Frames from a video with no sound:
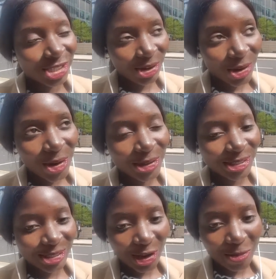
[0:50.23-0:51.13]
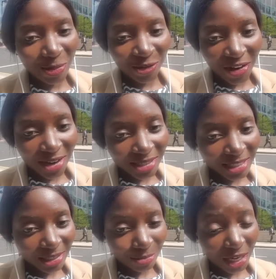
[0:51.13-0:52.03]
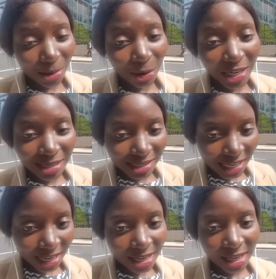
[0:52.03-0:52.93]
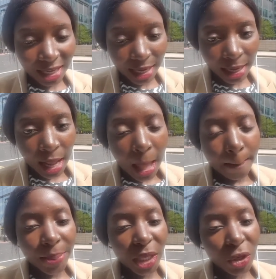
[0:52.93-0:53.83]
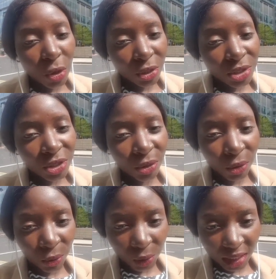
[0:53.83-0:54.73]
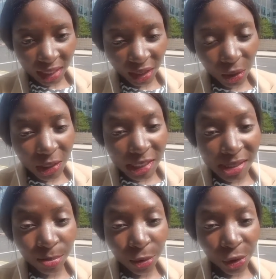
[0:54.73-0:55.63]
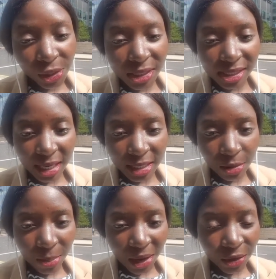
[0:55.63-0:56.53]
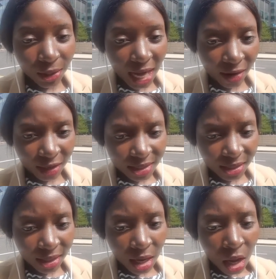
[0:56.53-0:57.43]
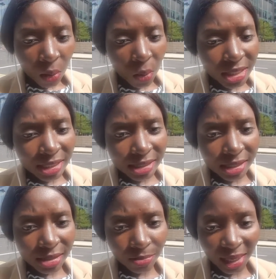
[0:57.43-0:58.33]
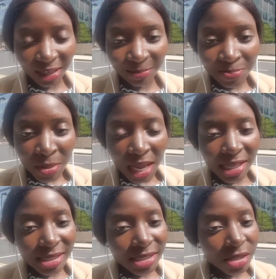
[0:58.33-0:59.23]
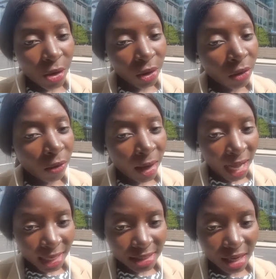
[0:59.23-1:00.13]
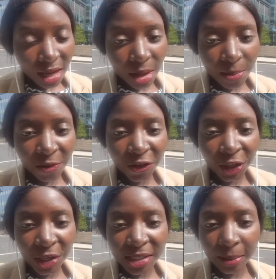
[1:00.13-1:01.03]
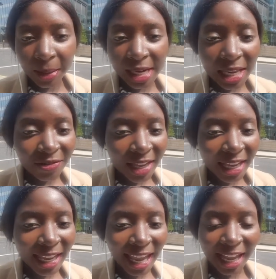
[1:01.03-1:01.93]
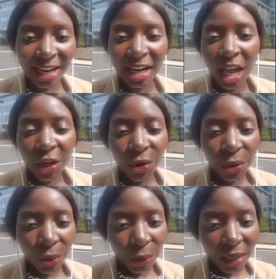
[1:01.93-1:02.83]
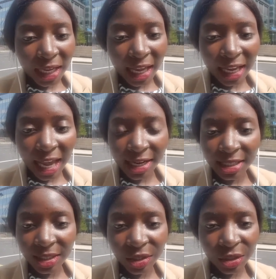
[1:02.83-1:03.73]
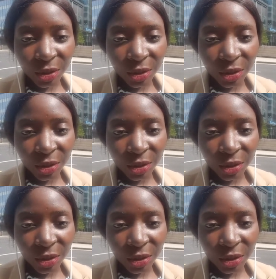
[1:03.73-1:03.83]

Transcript: so profound to me, and I'm going to say it again. Beyond your calling, God is more concerned about your character. What does this mean? It's so great for you to be living in your calling and to